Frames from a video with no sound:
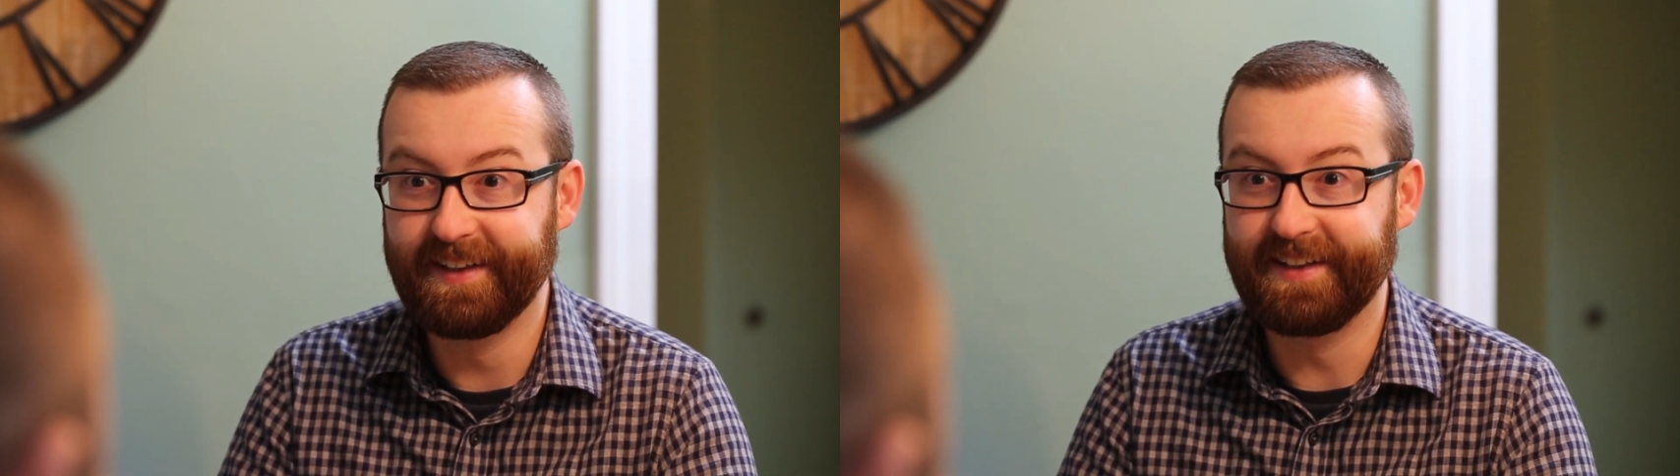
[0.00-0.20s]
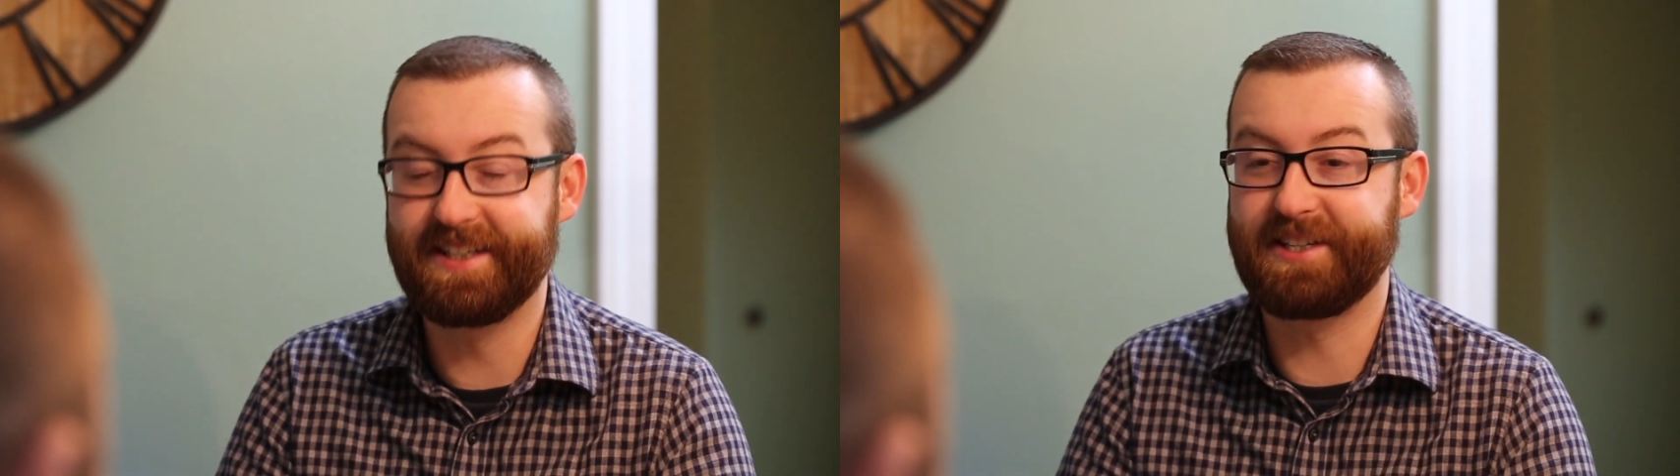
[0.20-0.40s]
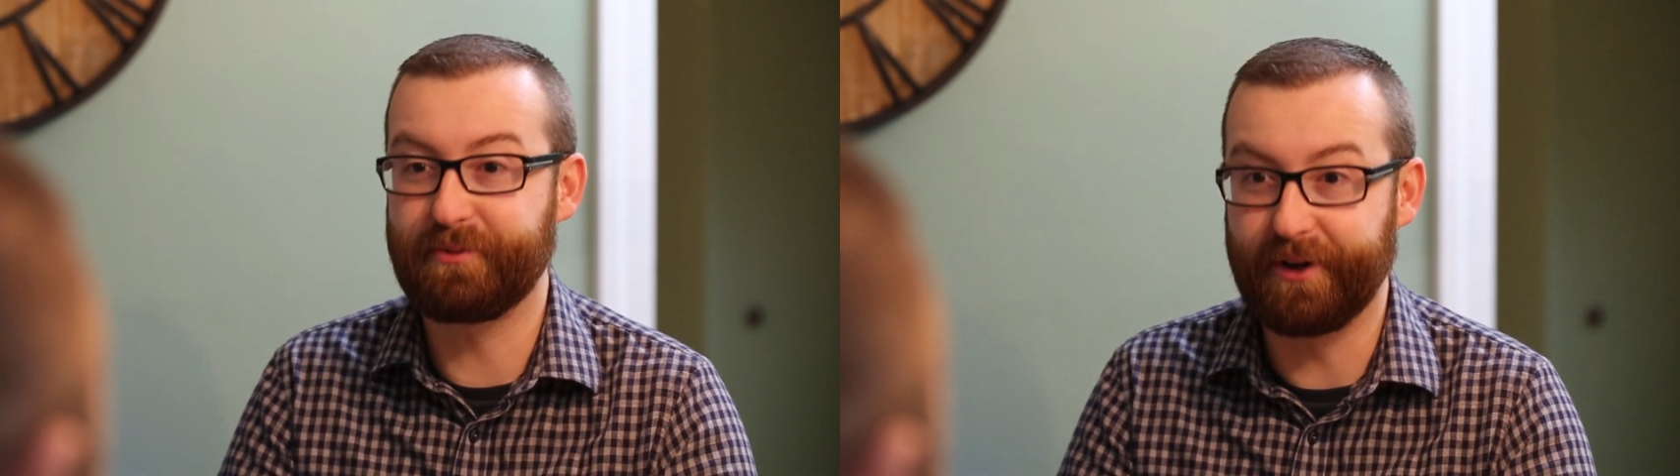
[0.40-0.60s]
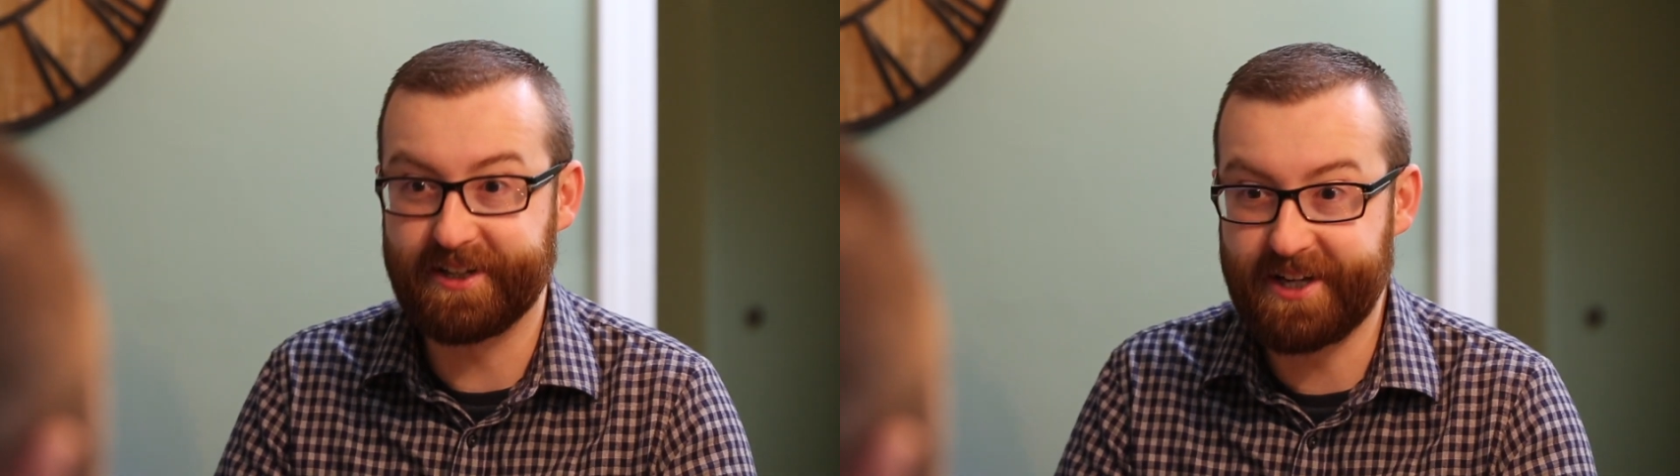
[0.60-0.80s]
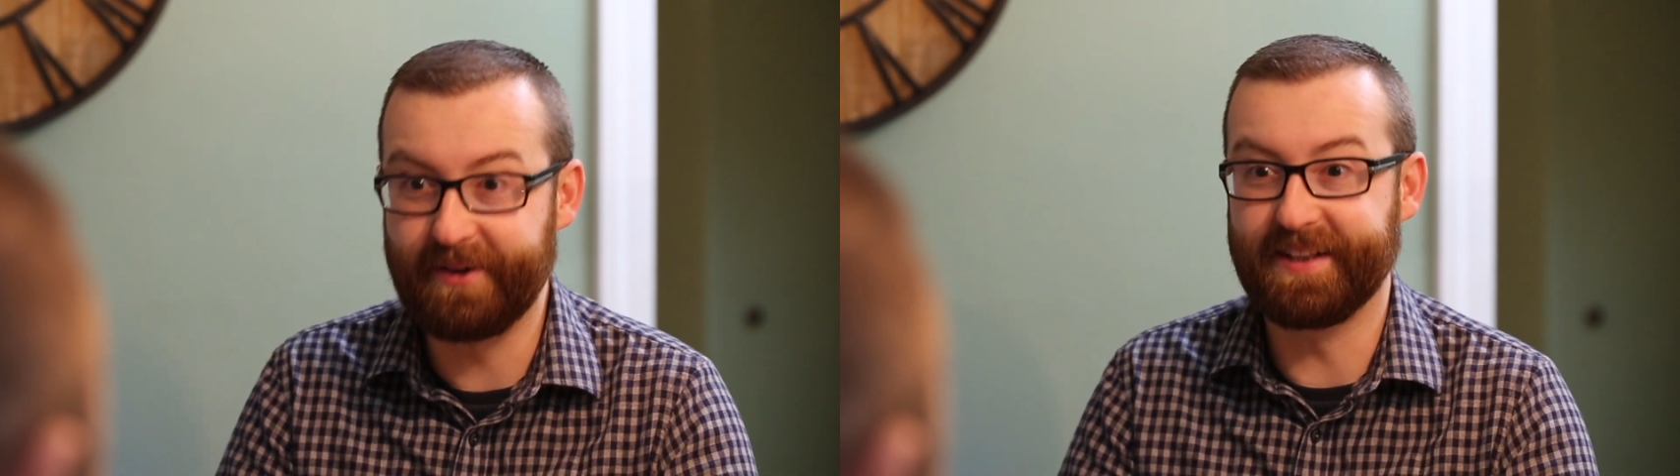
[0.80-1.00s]
this is where
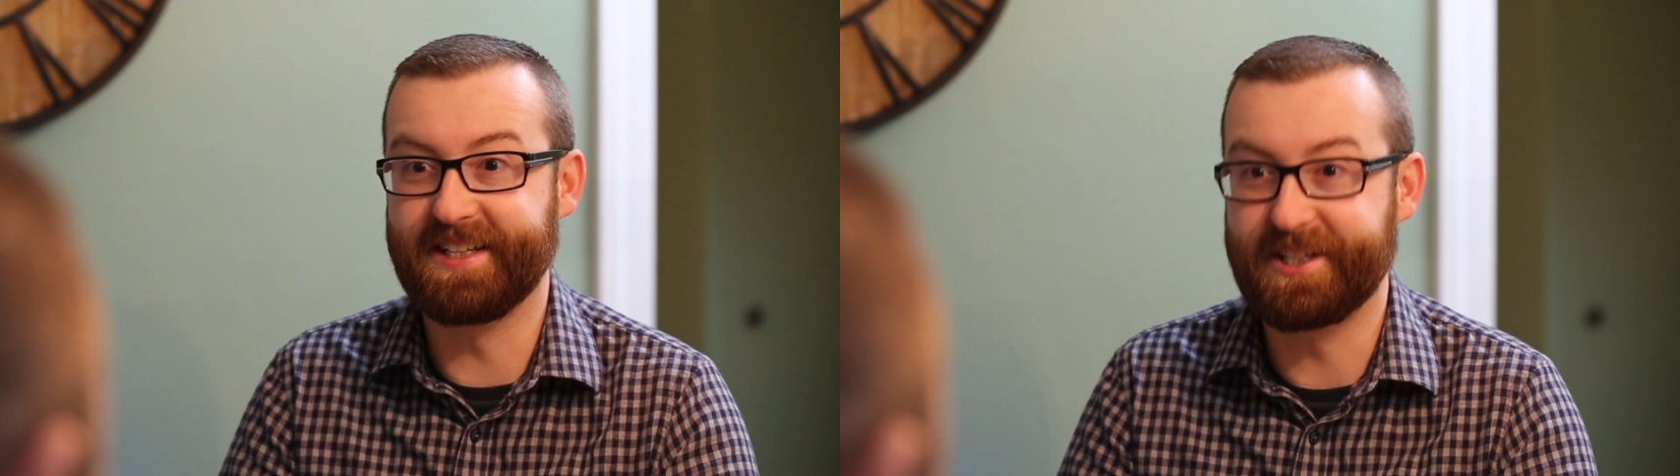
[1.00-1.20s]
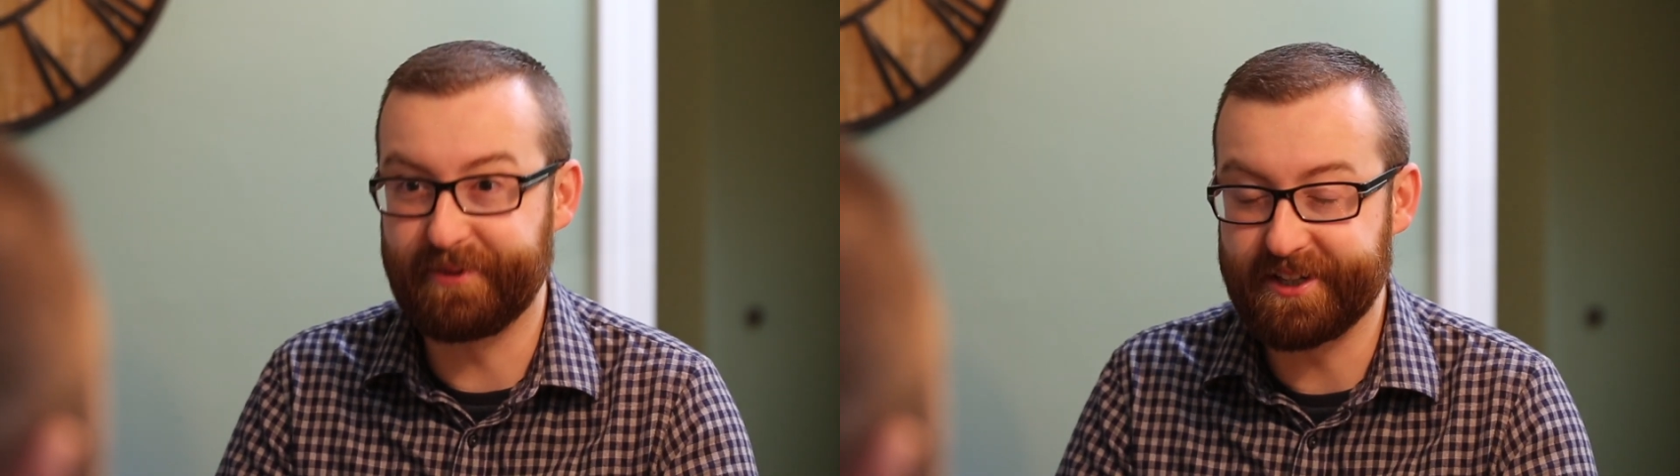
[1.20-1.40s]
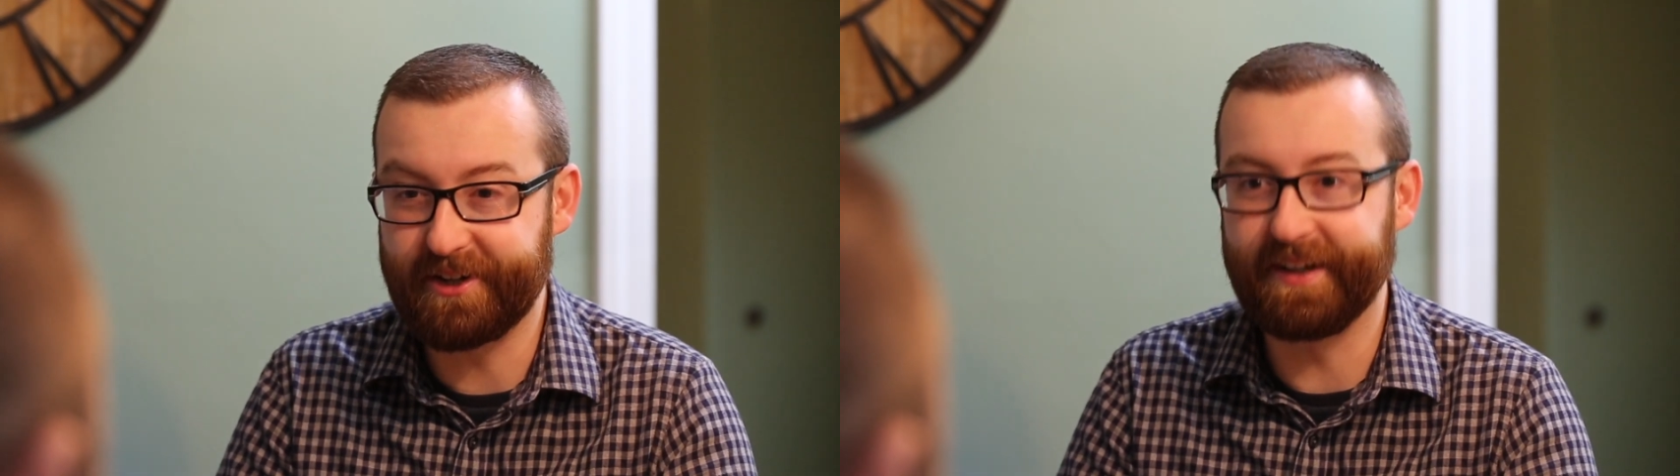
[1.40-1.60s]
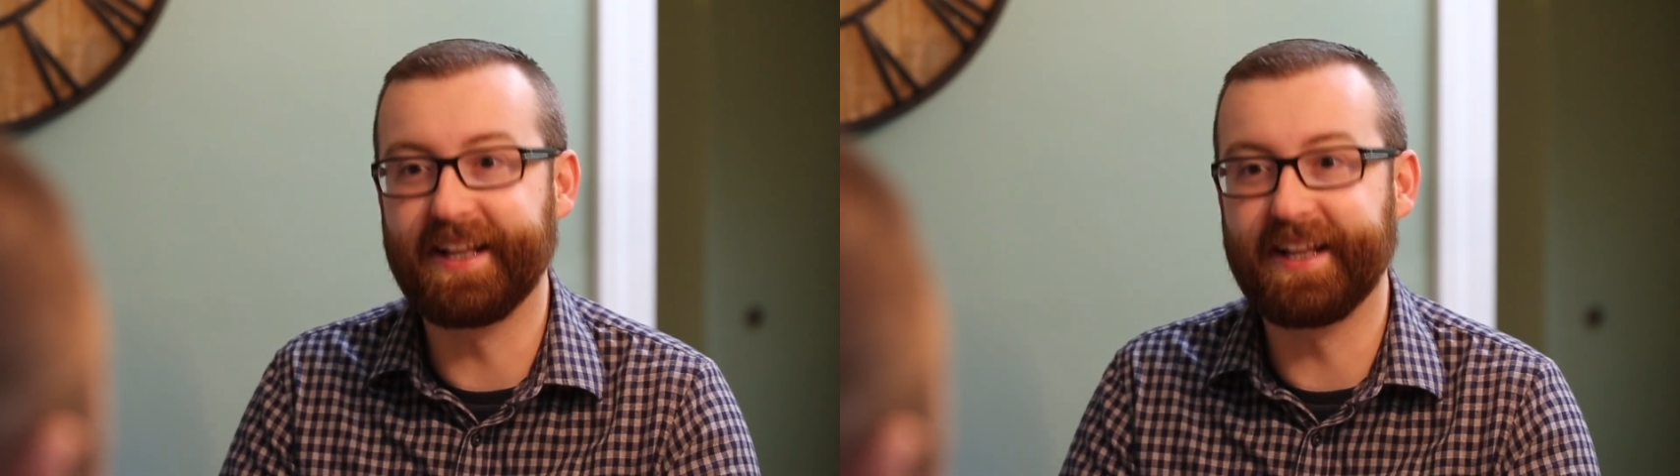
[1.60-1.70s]
it's going, this is where it's going.